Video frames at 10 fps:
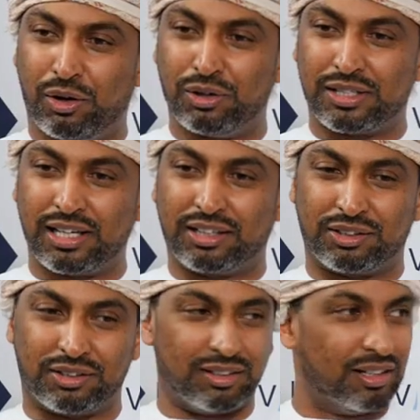whole
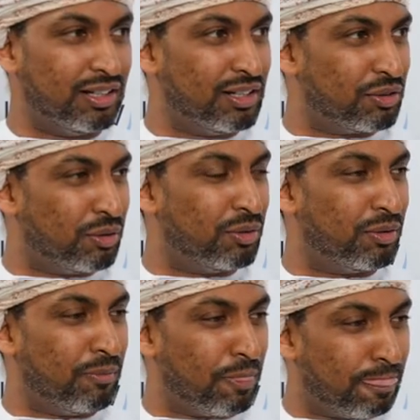sector.
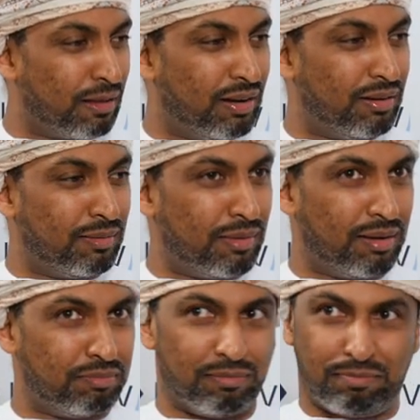So
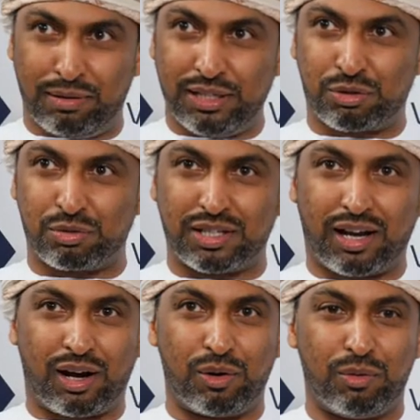I'm pleased to see
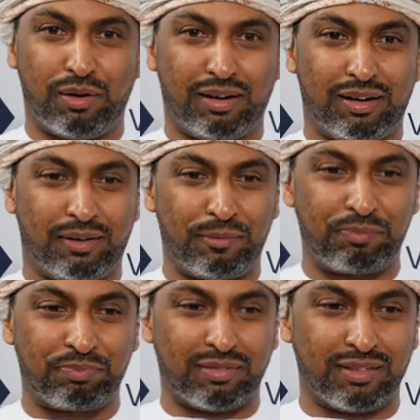how
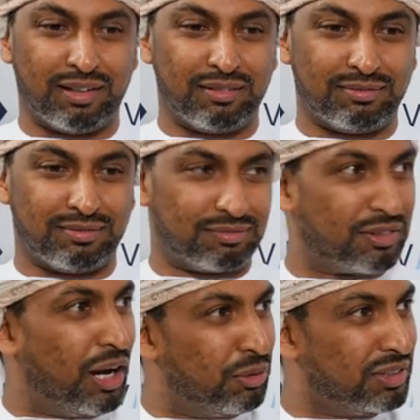
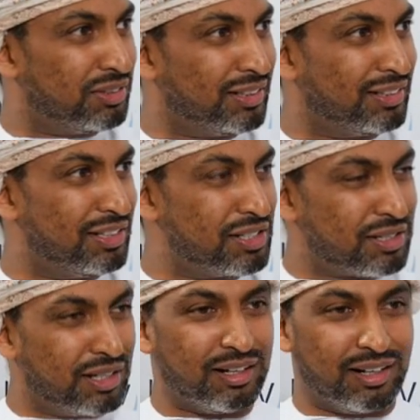crowded it
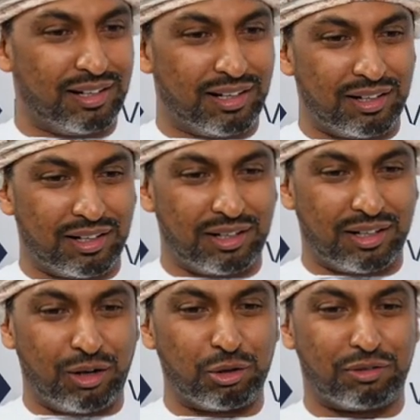is and
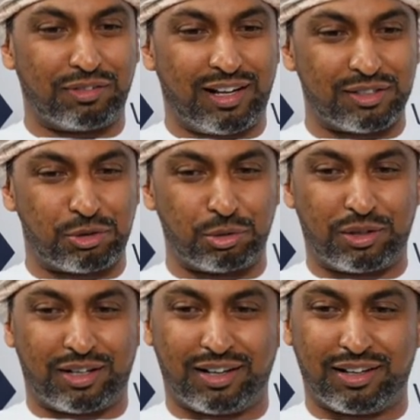a lot of us
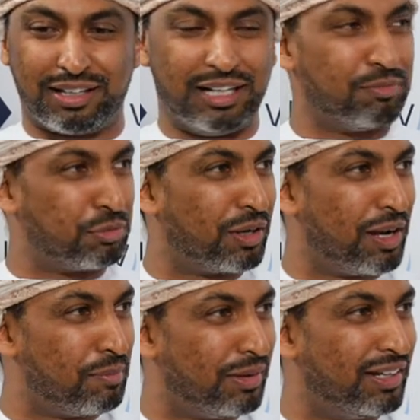took the leap to
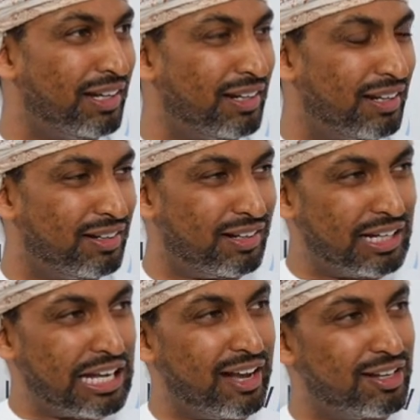come and
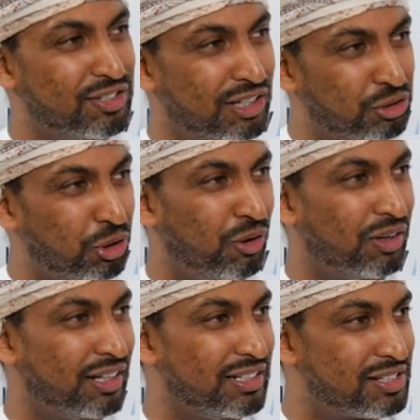engage and
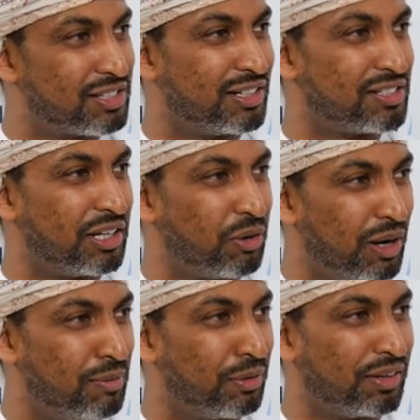talk and discuss and
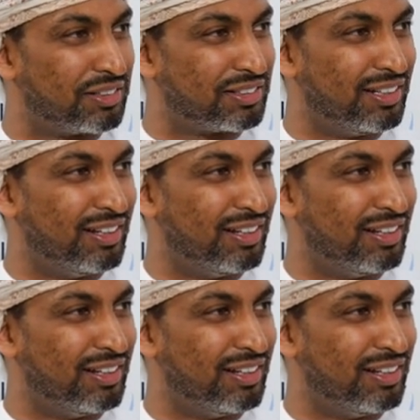collaborate.